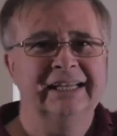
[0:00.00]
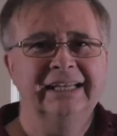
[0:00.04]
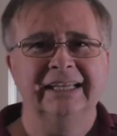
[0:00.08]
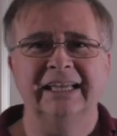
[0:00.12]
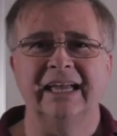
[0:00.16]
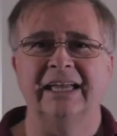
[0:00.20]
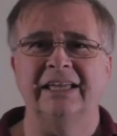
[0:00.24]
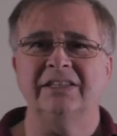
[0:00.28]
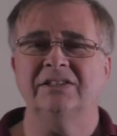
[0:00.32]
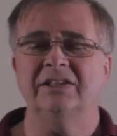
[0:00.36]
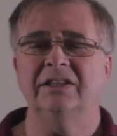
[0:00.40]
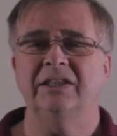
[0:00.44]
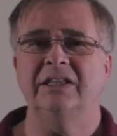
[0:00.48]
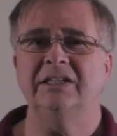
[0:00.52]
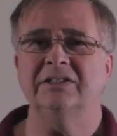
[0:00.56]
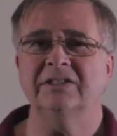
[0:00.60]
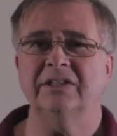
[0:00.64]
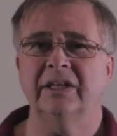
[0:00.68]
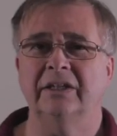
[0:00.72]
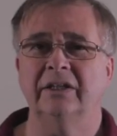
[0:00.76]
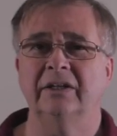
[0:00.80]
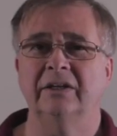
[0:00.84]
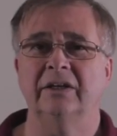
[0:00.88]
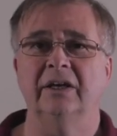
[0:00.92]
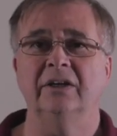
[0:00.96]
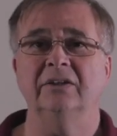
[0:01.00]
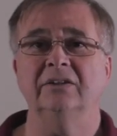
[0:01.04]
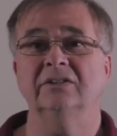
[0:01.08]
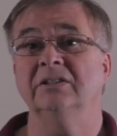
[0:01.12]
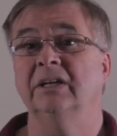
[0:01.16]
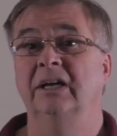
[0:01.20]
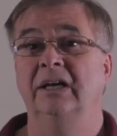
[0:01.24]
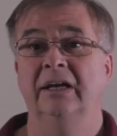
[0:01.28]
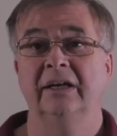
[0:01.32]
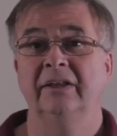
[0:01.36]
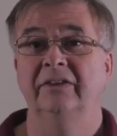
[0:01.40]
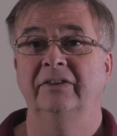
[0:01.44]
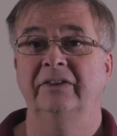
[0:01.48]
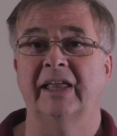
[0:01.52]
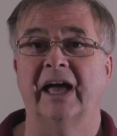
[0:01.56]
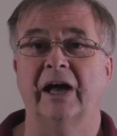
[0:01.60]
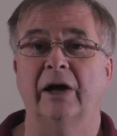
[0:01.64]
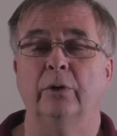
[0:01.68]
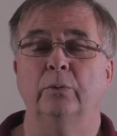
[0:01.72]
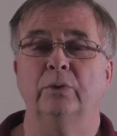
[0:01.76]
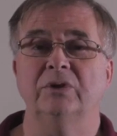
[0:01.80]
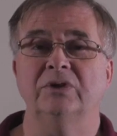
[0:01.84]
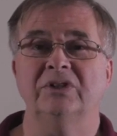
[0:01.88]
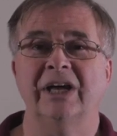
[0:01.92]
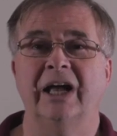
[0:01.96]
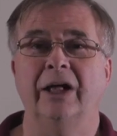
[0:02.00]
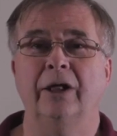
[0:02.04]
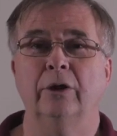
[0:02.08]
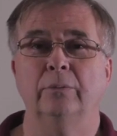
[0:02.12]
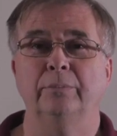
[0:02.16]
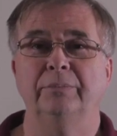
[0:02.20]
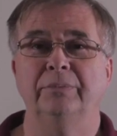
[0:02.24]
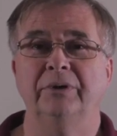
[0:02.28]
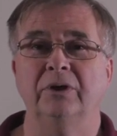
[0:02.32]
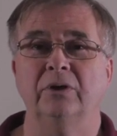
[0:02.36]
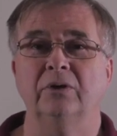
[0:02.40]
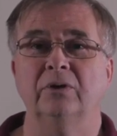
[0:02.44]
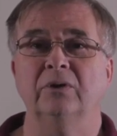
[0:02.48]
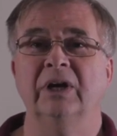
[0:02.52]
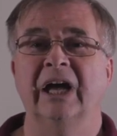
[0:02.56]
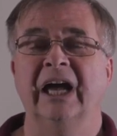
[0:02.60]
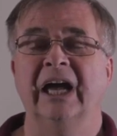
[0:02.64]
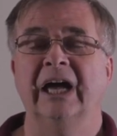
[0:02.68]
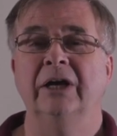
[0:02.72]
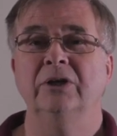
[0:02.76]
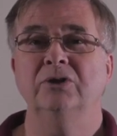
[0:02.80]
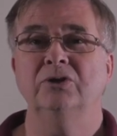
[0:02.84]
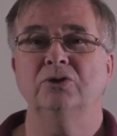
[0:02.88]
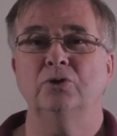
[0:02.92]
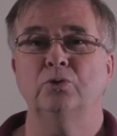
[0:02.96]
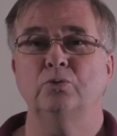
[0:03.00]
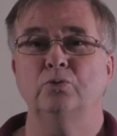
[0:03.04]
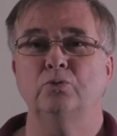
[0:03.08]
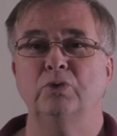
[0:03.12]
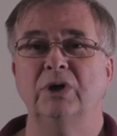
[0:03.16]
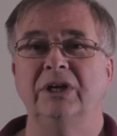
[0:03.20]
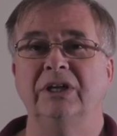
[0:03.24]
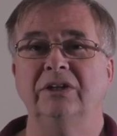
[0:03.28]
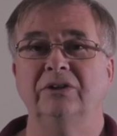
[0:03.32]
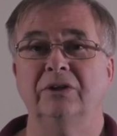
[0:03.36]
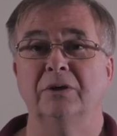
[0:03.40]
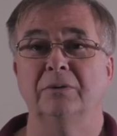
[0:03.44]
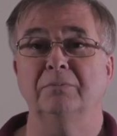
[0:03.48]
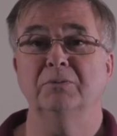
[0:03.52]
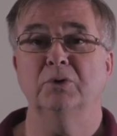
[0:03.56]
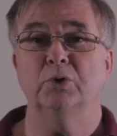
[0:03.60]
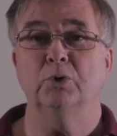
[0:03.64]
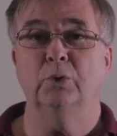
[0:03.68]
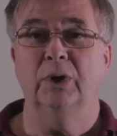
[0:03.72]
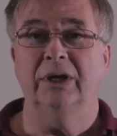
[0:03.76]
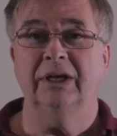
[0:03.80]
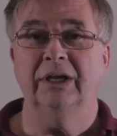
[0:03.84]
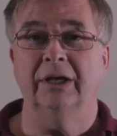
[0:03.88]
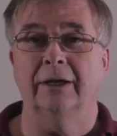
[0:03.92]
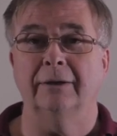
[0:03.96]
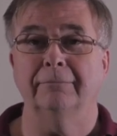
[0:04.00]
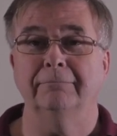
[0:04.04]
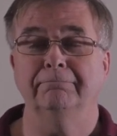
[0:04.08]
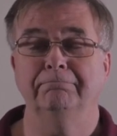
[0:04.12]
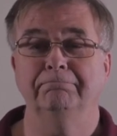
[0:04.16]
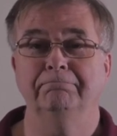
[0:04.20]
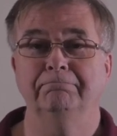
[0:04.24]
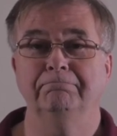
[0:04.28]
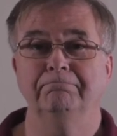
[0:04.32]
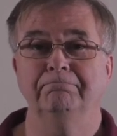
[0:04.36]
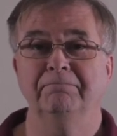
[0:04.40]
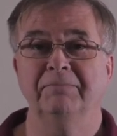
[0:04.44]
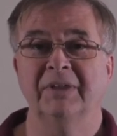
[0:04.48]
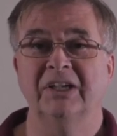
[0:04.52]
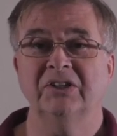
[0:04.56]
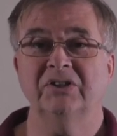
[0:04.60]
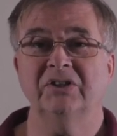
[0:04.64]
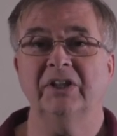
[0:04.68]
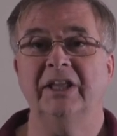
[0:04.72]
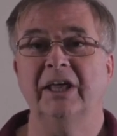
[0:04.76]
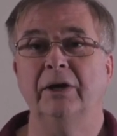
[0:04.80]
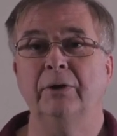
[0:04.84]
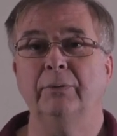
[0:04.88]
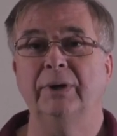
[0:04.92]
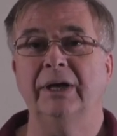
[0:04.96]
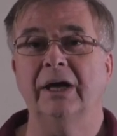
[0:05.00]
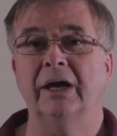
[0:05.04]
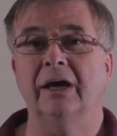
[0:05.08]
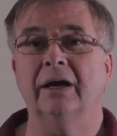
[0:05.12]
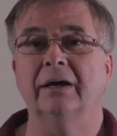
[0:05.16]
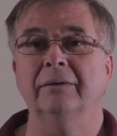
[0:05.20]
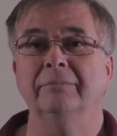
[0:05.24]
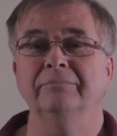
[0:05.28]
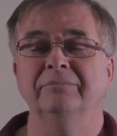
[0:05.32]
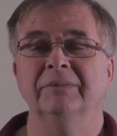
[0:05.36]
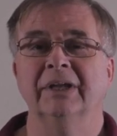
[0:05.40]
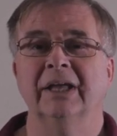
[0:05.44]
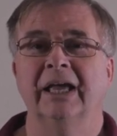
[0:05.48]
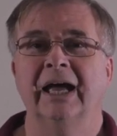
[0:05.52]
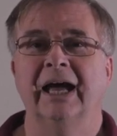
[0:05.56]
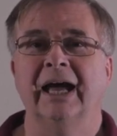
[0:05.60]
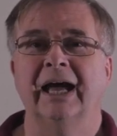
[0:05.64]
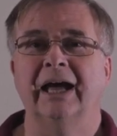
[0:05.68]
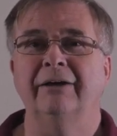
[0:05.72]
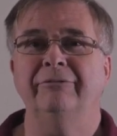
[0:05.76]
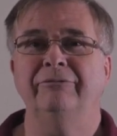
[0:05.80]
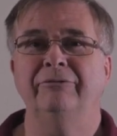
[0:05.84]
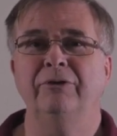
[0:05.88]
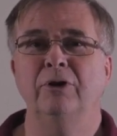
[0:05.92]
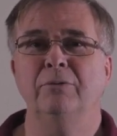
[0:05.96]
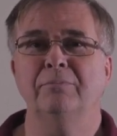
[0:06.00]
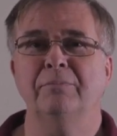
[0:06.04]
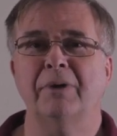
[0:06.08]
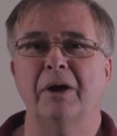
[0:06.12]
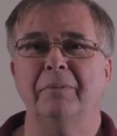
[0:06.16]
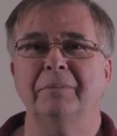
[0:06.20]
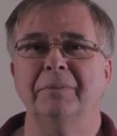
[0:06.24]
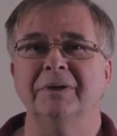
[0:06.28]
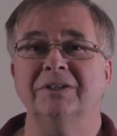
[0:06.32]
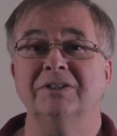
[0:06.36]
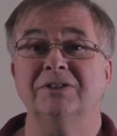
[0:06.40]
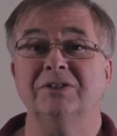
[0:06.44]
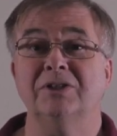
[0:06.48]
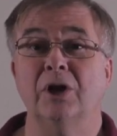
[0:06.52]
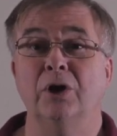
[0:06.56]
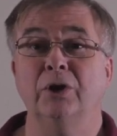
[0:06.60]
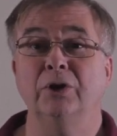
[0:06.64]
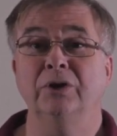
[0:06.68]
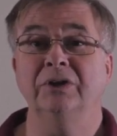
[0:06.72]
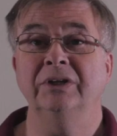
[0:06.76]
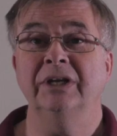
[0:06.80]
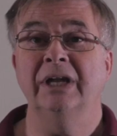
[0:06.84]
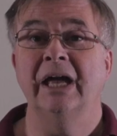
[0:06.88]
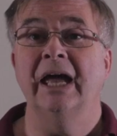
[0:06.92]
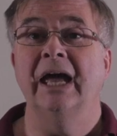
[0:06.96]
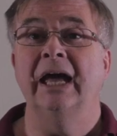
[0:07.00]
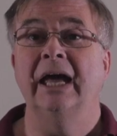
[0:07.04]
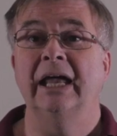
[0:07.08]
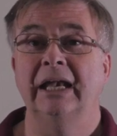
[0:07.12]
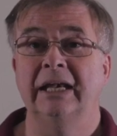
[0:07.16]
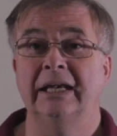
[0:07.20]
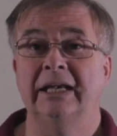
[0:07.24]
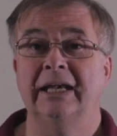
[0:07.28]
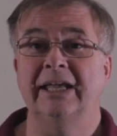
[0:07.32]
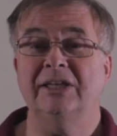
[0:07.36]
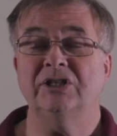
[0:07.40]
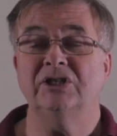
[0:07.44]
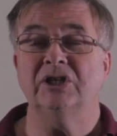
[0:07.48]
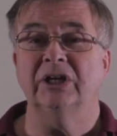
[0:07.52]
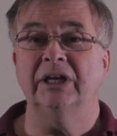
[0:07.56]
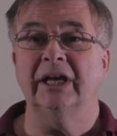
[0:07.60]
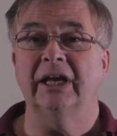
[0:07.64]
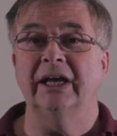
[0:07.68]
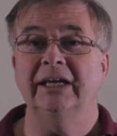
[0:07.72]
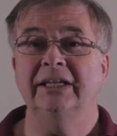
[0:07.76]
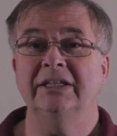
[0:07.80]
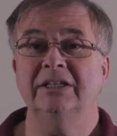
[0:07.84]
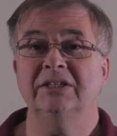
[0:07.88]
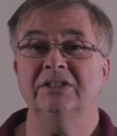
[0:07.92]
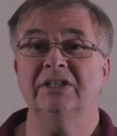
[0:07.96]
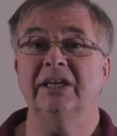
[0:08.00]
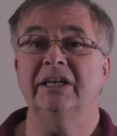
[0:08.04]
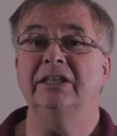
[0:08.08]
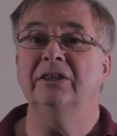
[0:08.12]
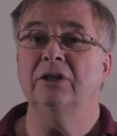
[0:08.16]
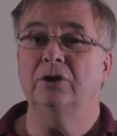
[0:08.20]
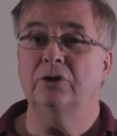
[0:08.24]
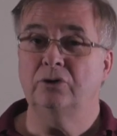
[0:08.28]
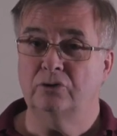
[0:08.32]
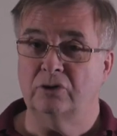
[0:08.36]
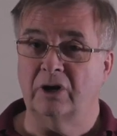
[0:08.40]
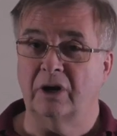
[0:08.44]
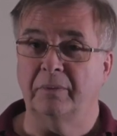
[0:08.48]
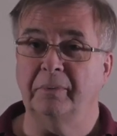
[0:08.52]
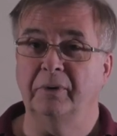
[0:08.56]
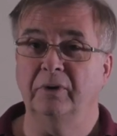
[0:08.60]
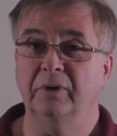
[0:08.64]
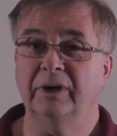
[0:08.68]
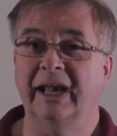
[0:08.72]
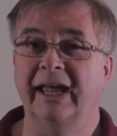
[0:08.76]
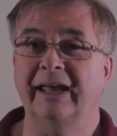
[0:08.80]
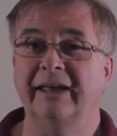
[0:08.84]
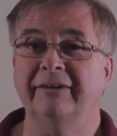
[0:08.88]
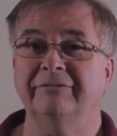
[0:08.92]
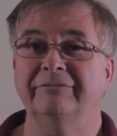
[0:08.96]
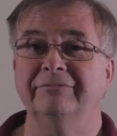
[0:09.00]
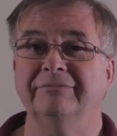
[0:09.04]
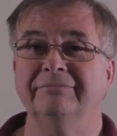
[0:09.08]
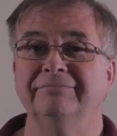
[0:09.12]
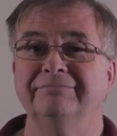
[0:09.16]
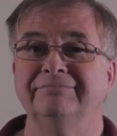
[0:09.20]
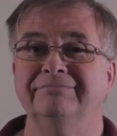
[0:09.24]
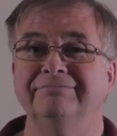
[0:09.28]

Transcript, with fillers: get to these other notes. That would help you to read them quicker. So there we are, a few moments on ledger lines in the treble clef.